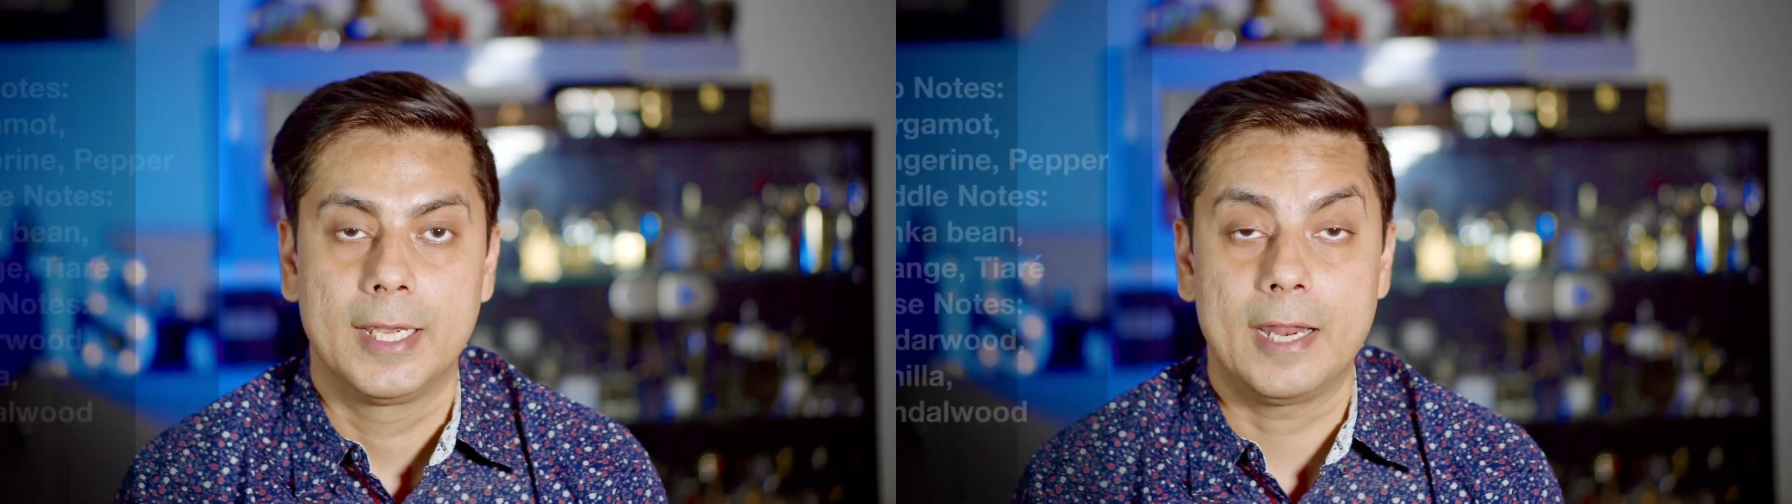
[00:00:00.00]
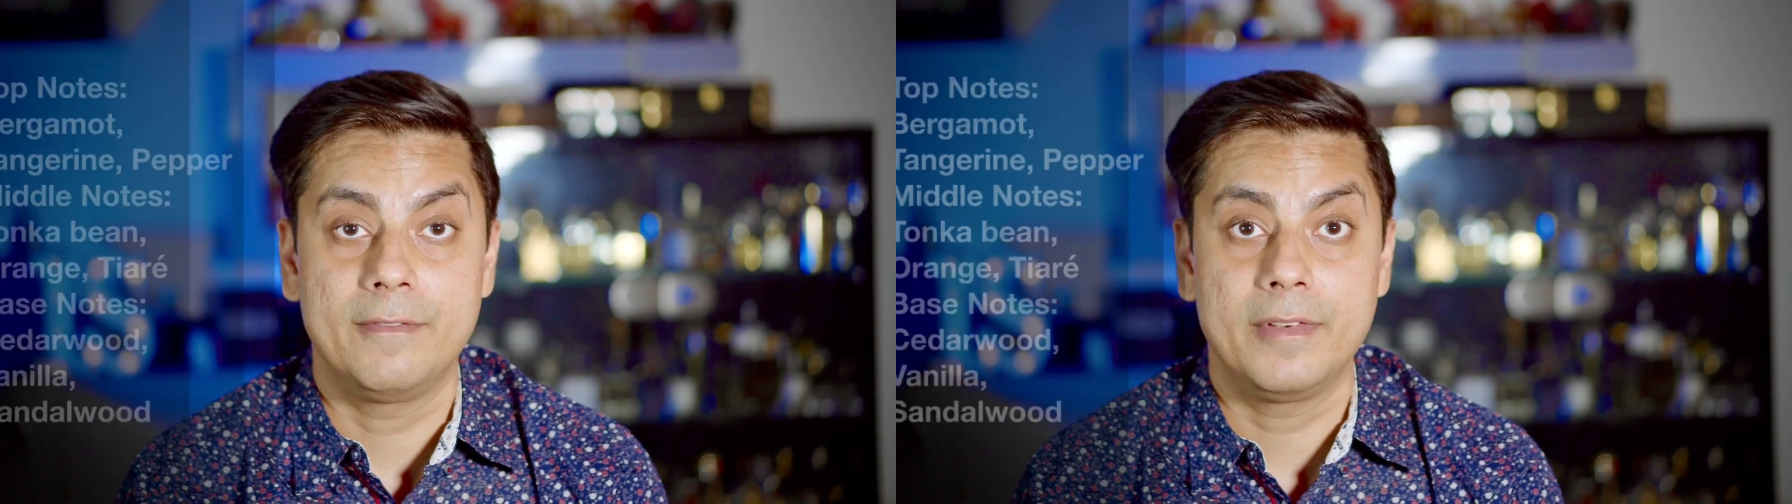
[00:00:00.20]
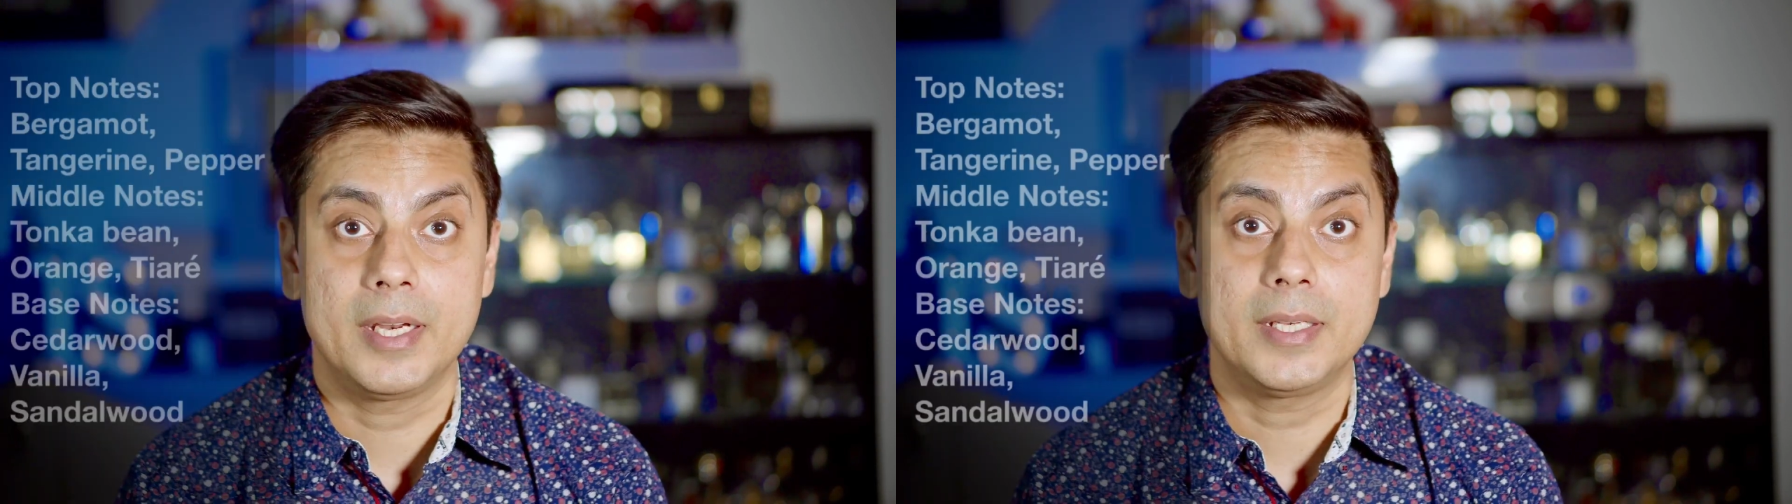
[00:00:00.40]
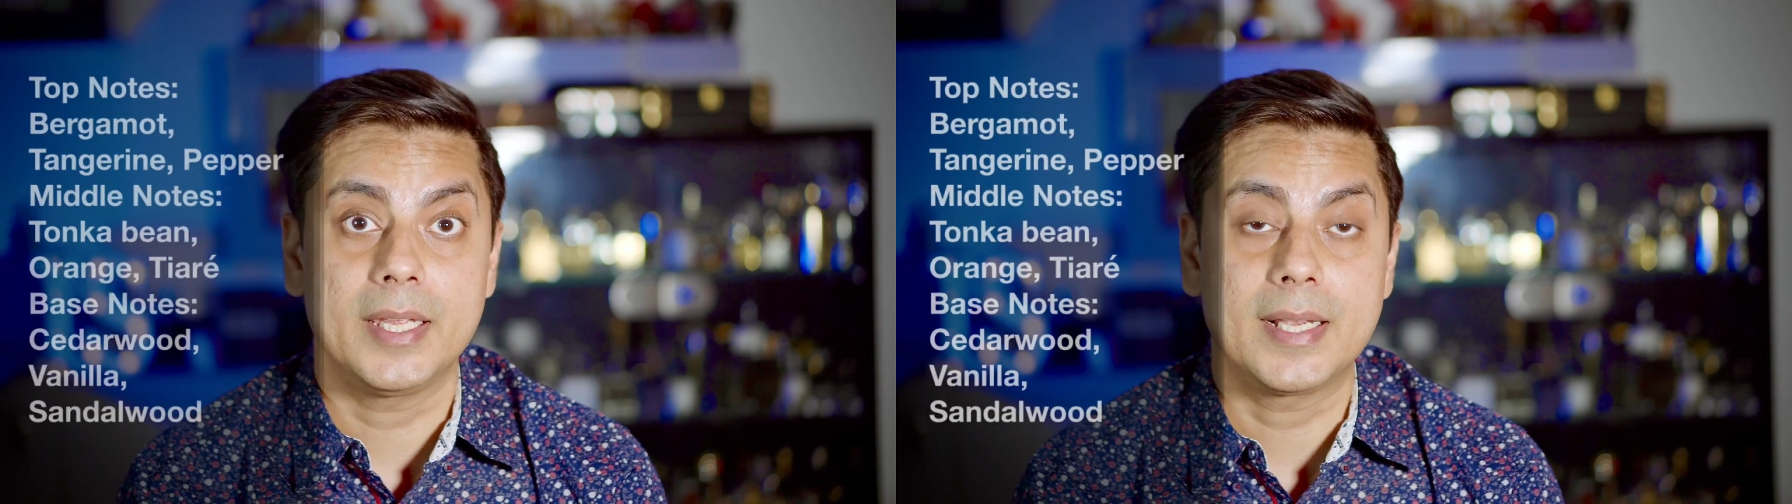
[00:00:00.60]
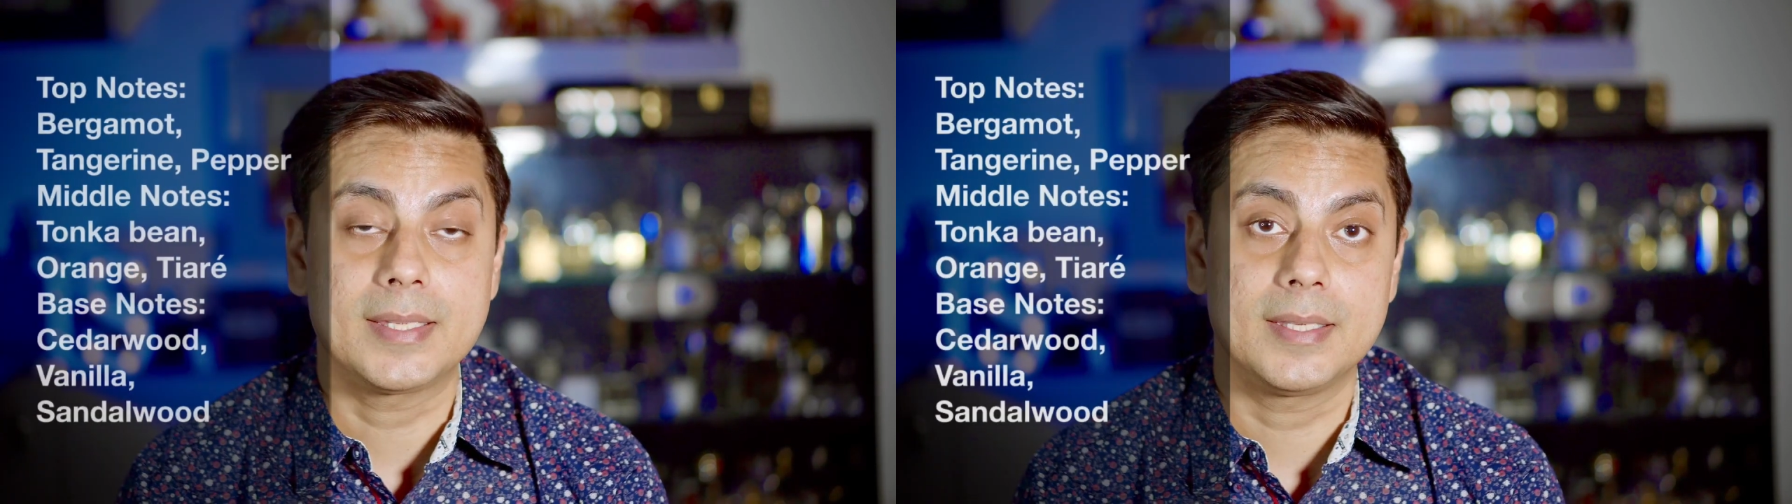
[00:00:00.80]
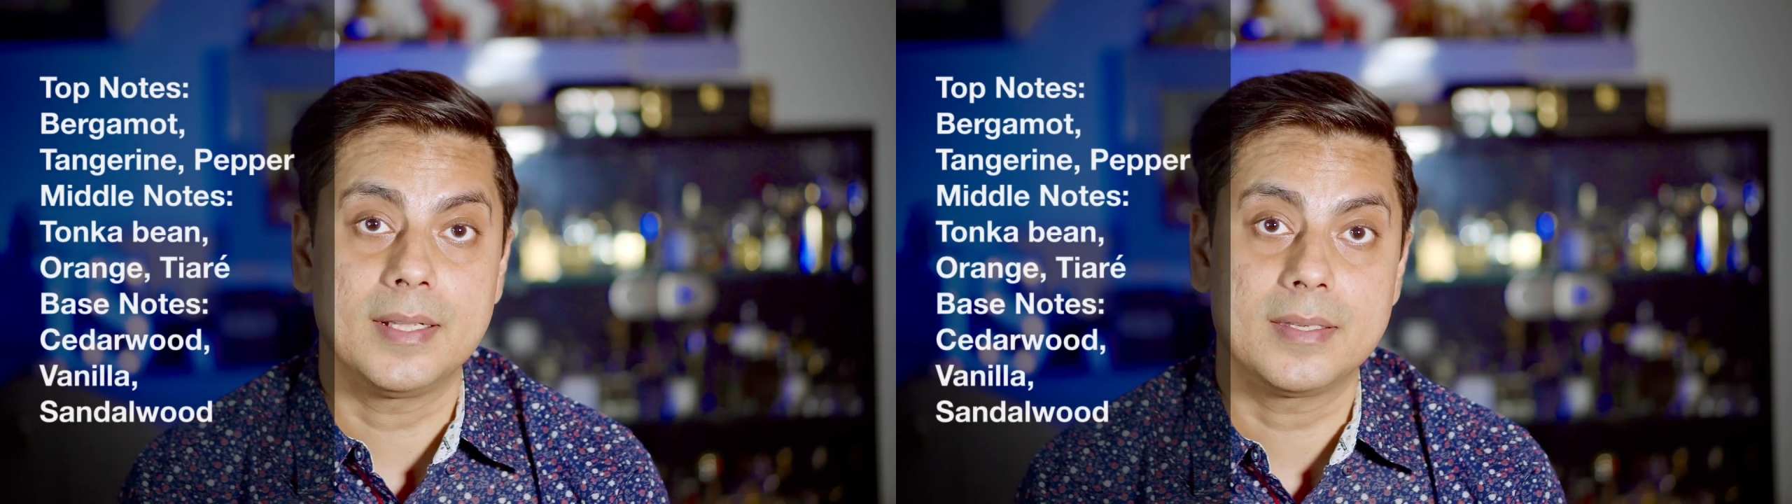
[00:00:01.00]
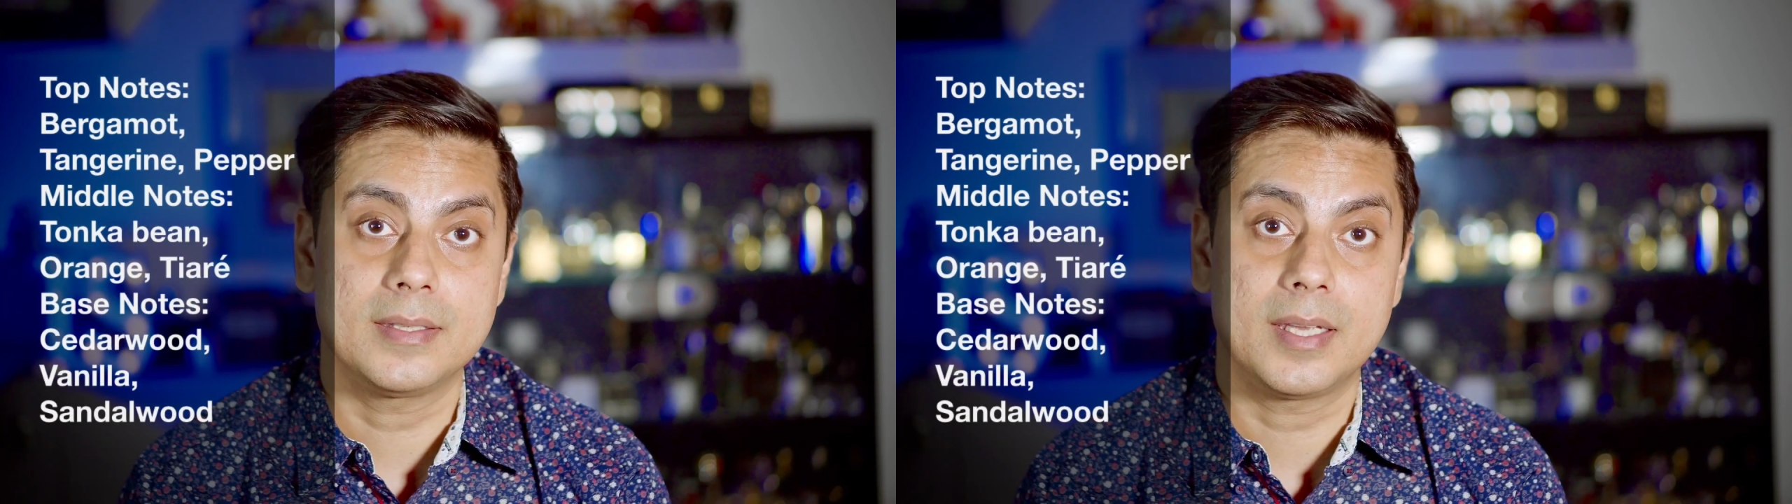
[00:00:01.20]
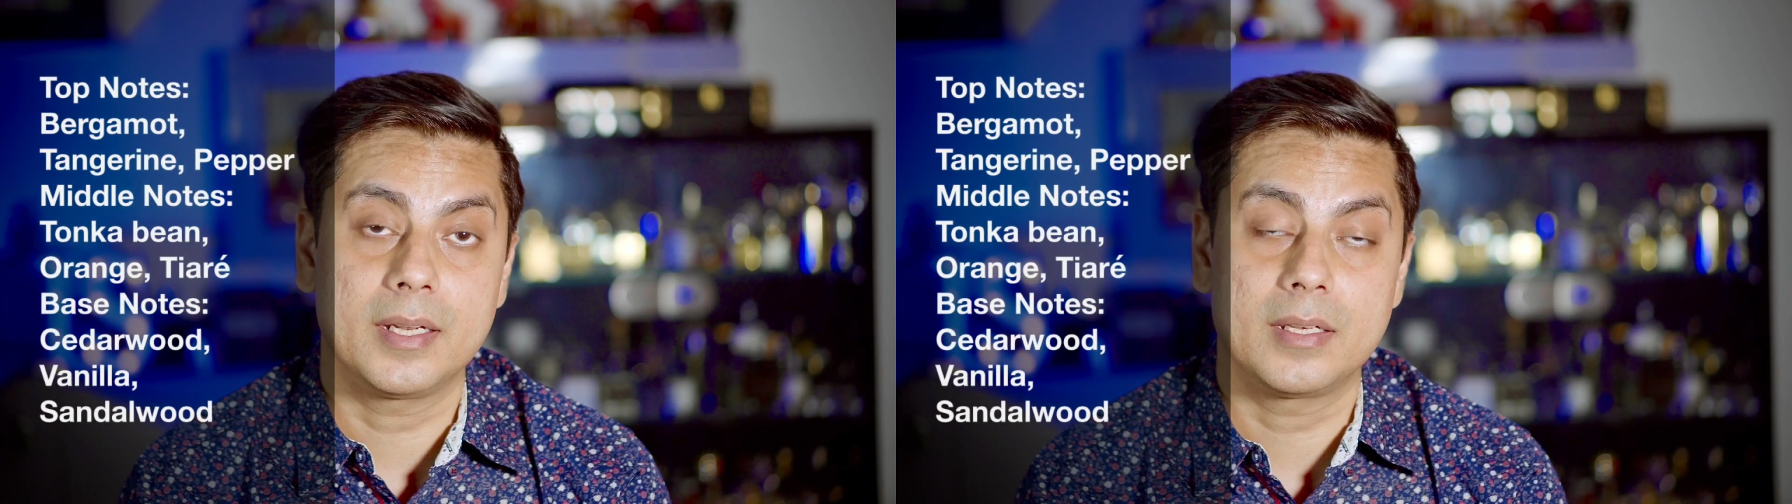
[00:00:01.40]
And where it excels
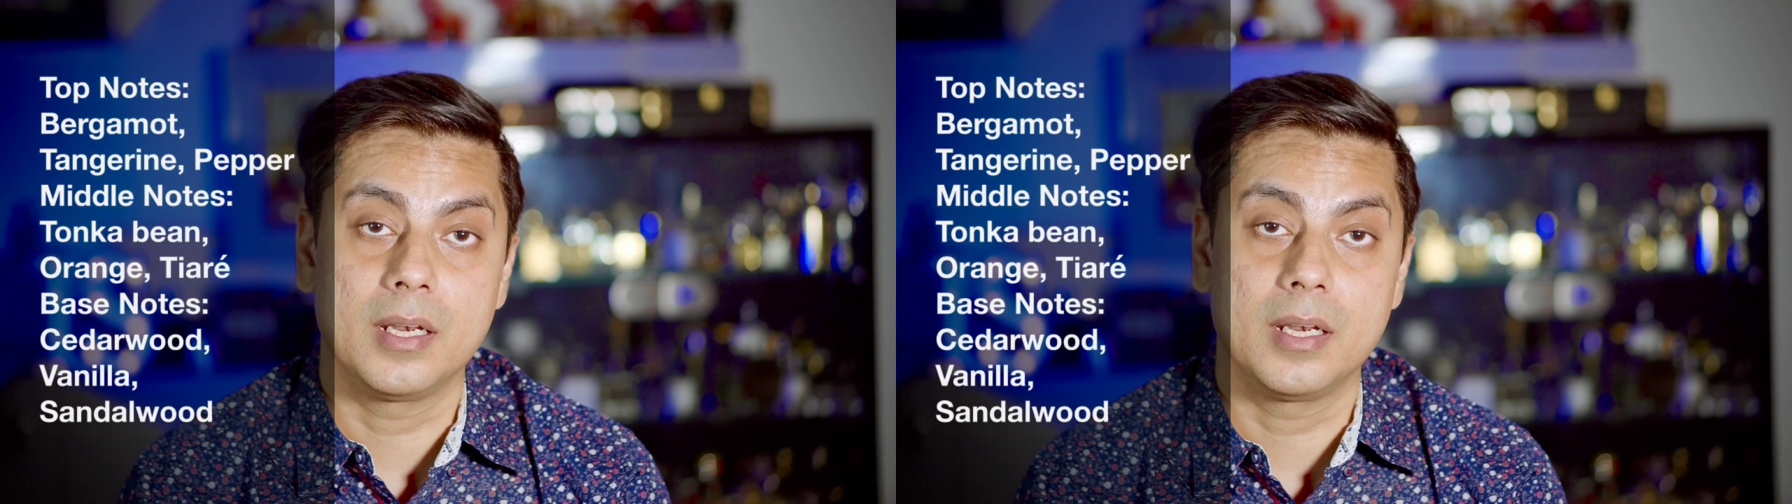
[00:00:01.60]
is that it